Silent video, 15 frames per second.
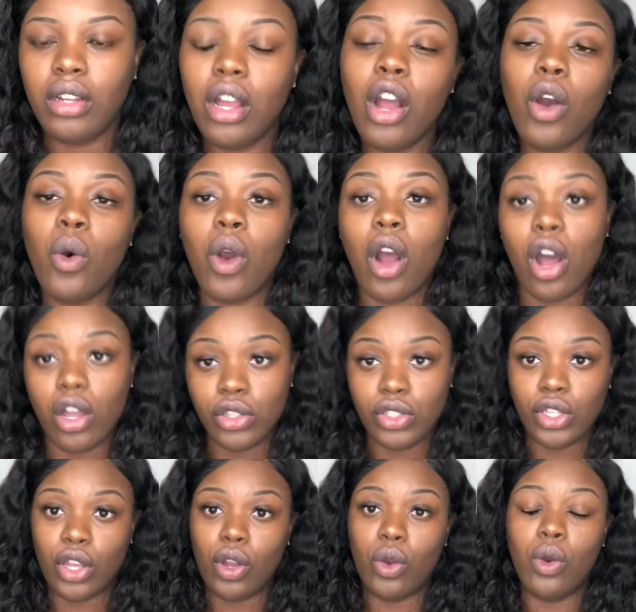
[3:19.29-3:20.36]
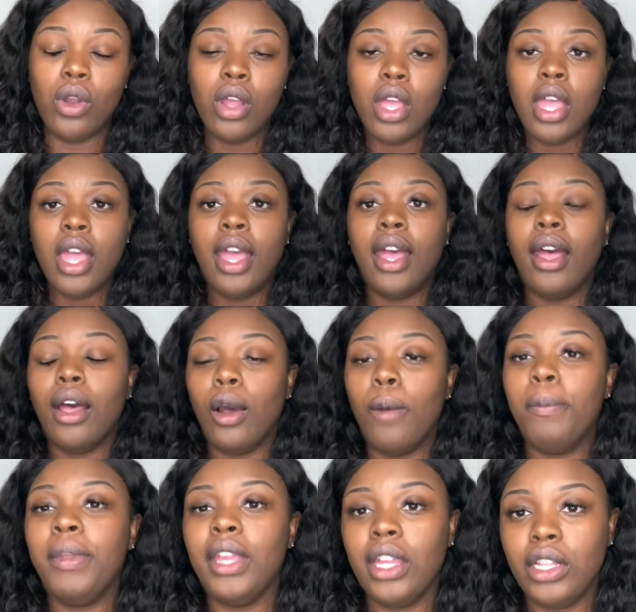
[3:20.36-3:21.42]
Oh, also
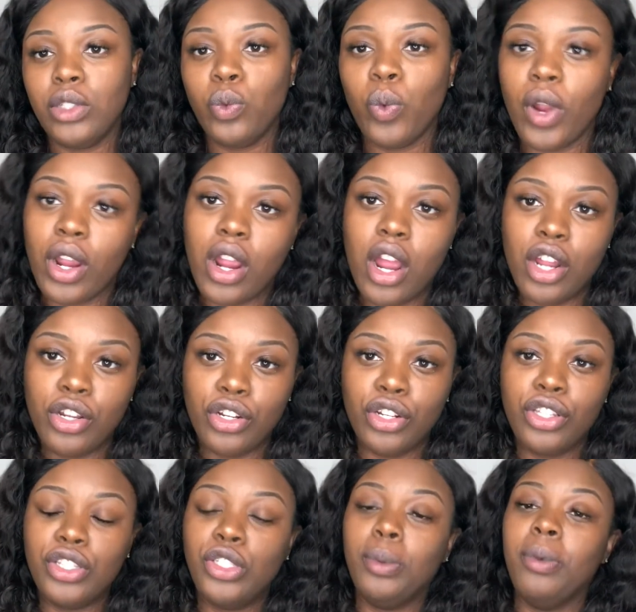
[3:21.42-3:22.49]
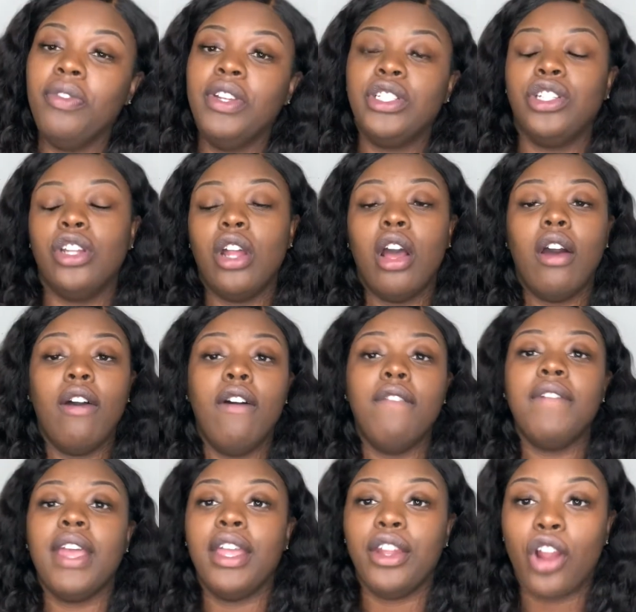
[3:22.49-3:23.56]
LPNs work under the supervision
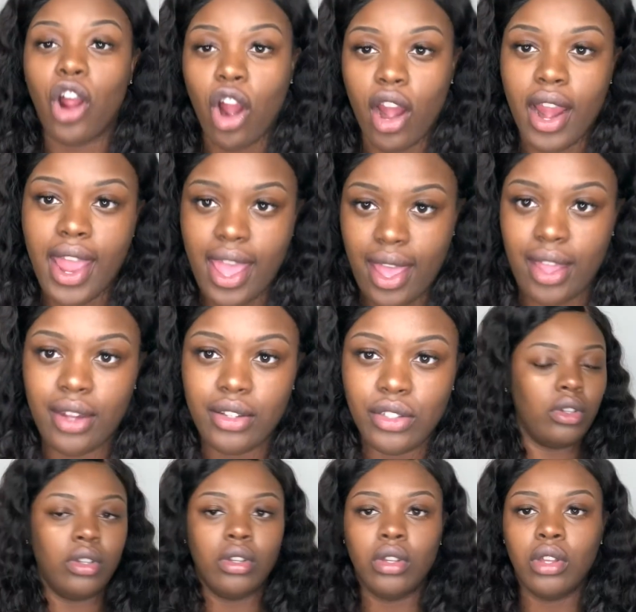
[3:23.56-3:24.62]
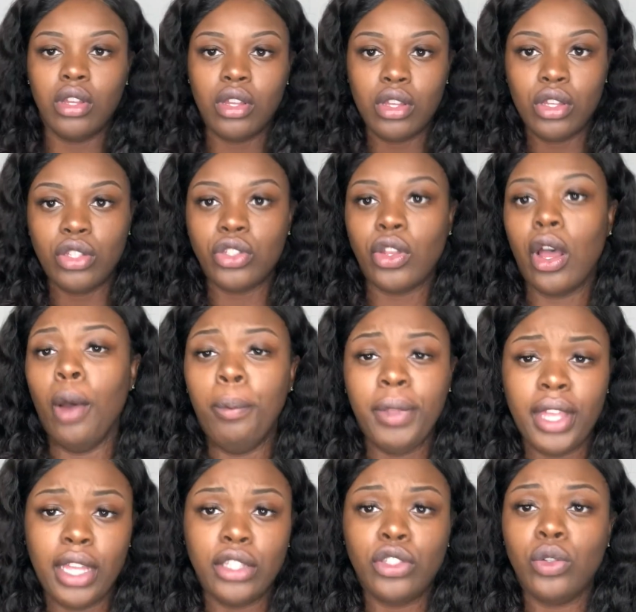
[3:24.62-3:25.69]
of an RN. So
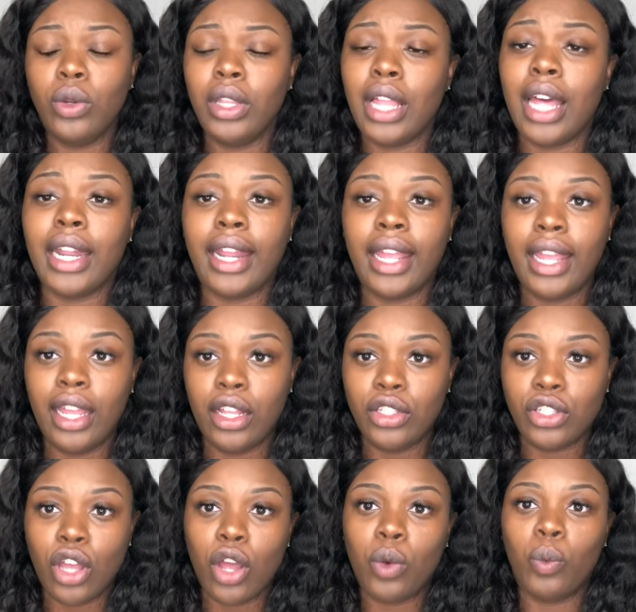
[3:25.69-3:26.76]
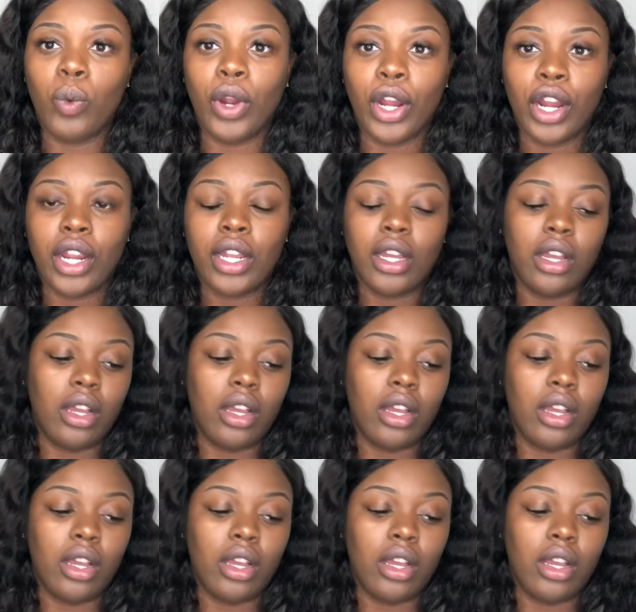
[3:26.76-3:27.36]
LPNs do a lot of hands-on work.